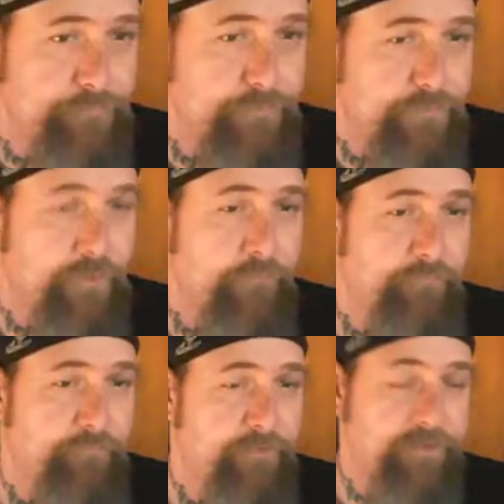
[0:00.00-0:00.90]

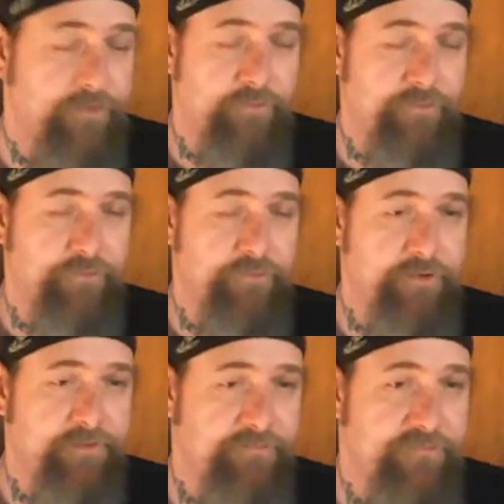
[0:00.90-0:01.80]
You start
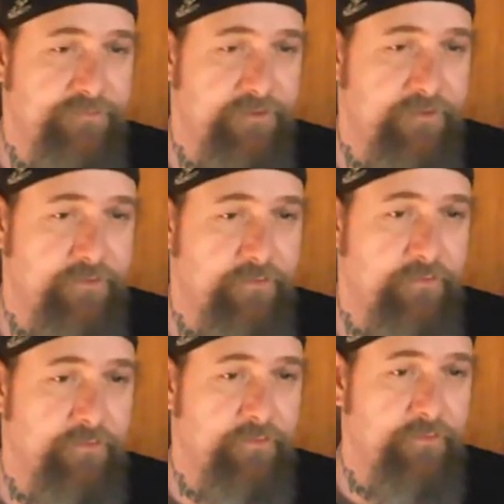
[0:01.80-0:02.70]
getting sick
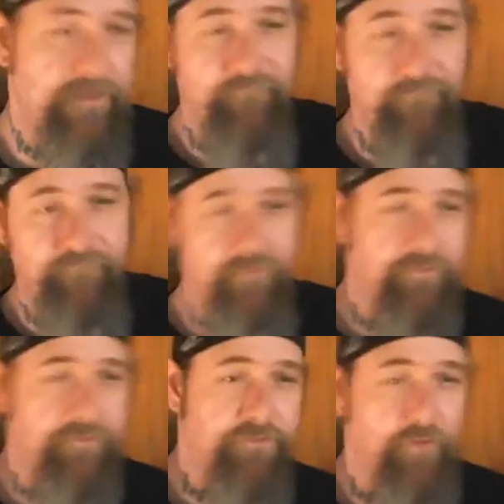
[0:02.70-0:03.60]
or not
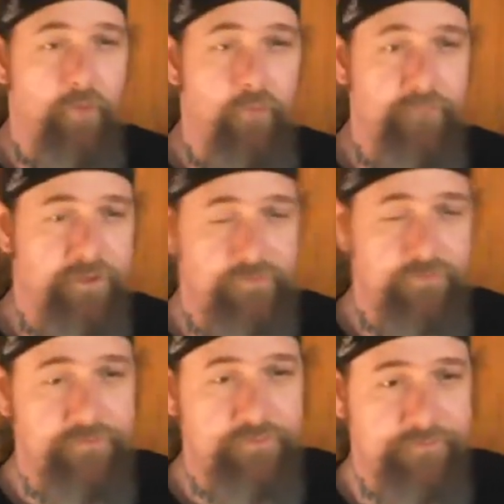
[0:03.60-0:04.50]
feeling off
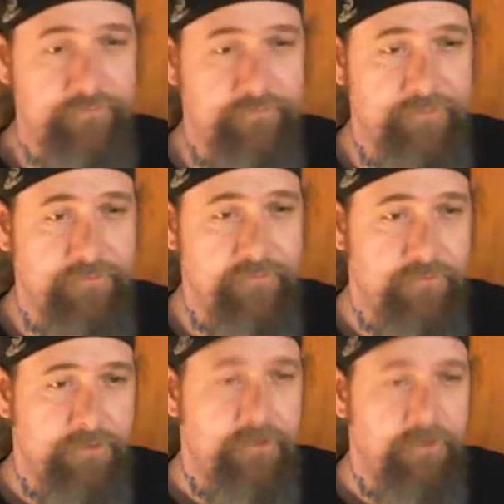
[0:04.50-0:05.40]
kilter or something.
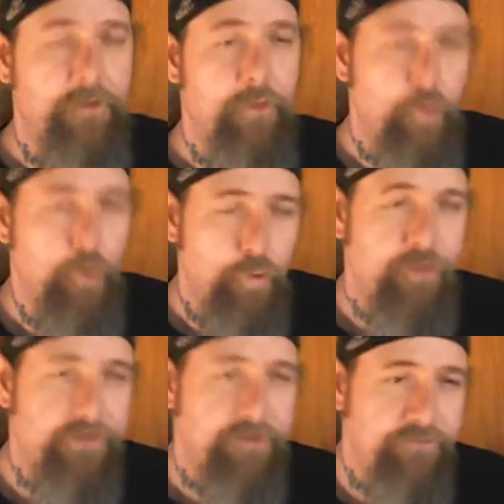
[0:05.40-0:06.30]

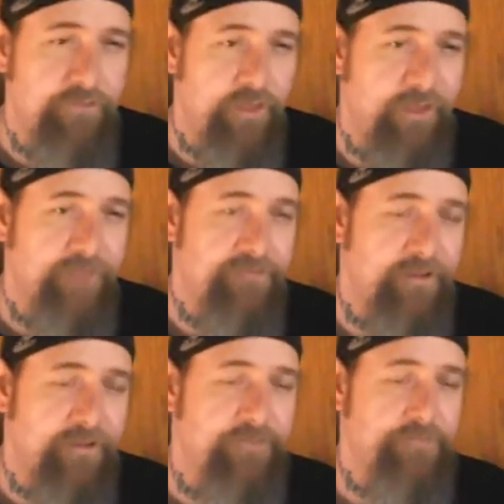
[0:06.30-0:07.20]
Look into your
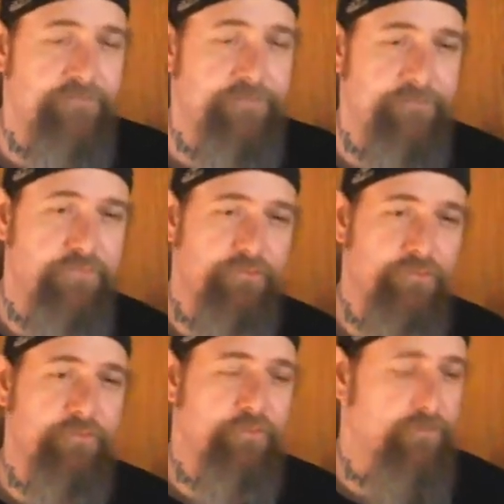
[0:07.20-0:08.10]
astrological symbols.
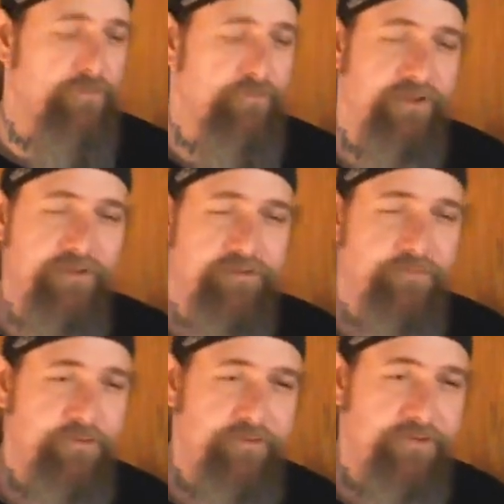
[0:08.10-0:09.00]
Look at where the planets
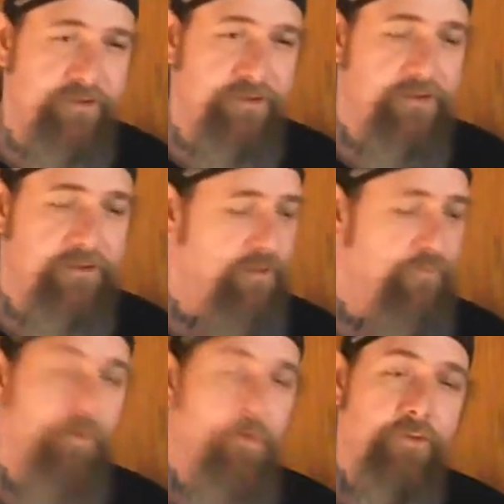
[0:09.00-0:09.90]
are today and
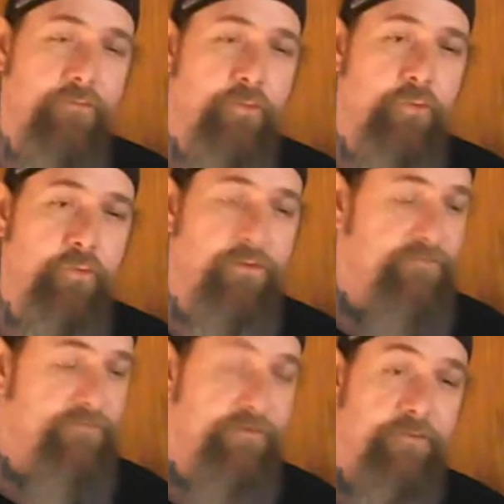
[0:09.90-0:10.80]
where the moon and
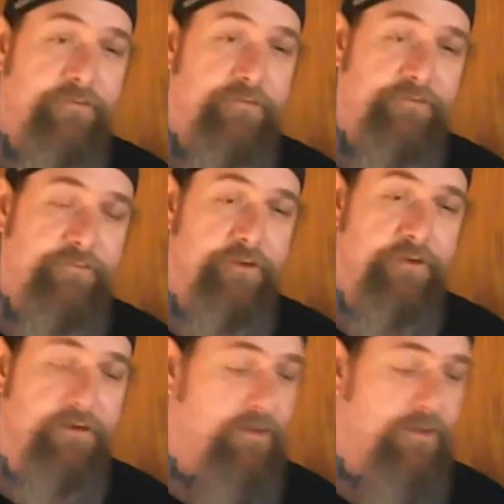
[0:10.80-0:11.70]
the sun are situated.